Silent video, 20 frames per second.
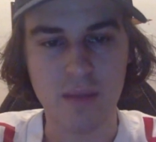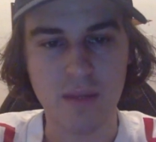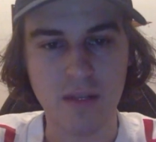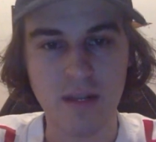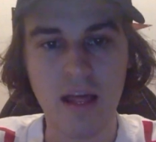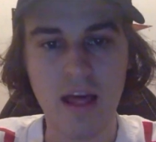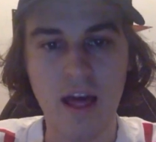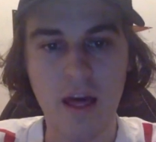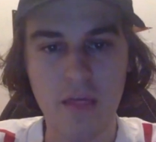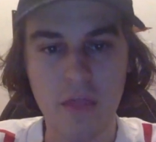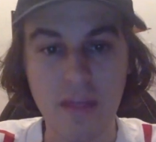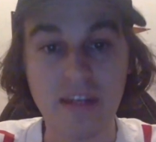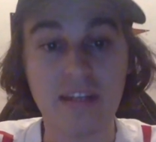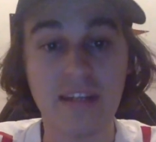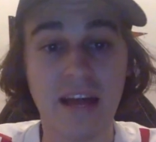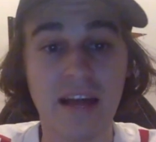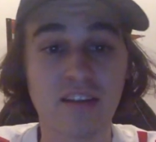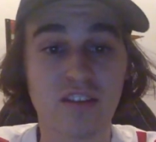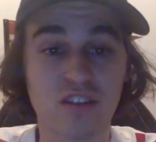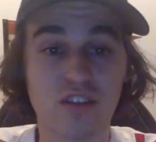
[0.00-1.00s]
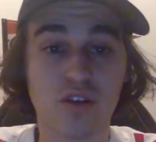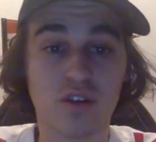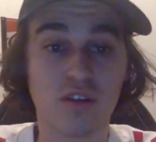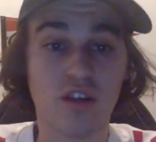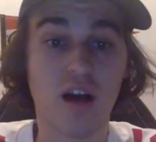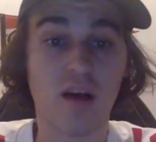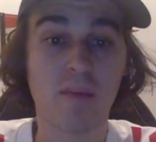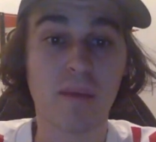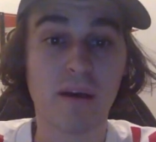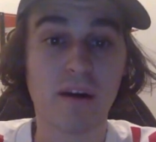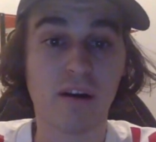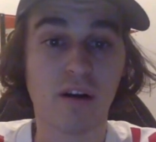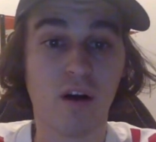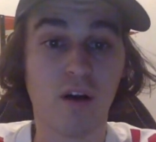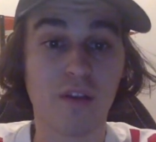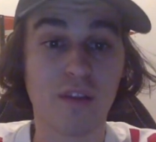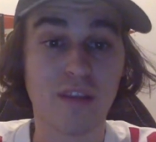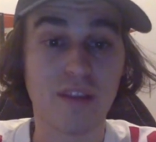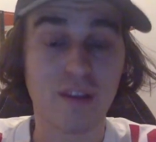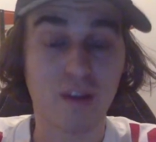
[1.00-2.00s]
and they need to execute a lot better
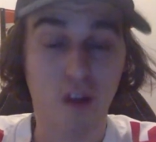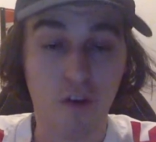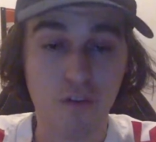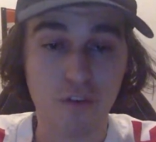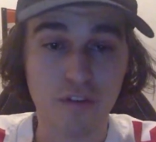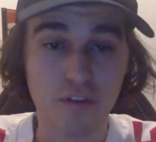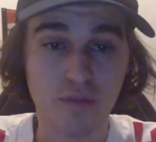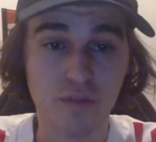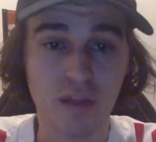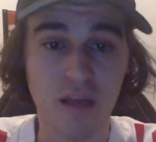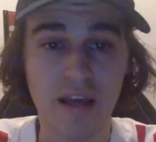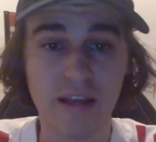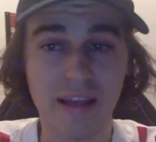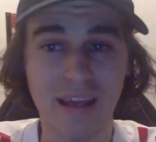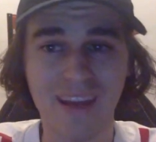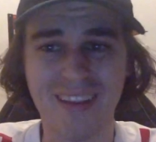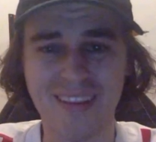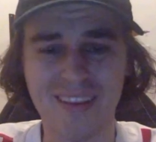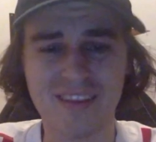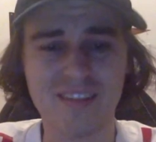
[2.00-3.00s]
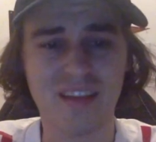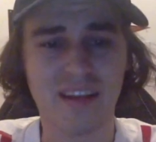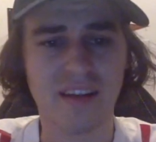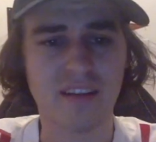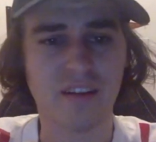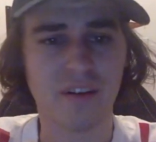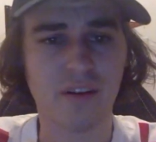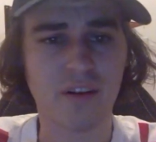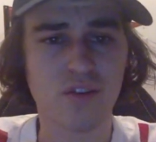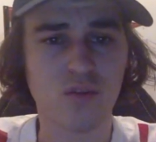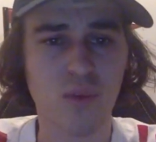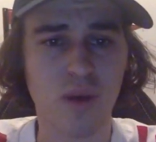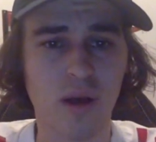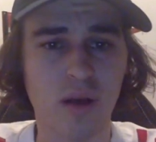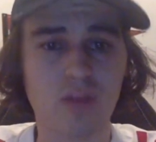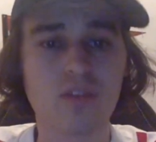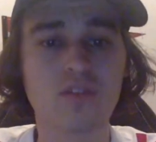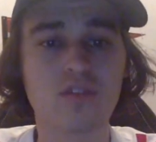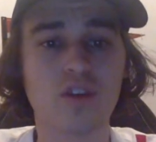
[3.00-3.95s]
on the offensive line and in the secondary as well.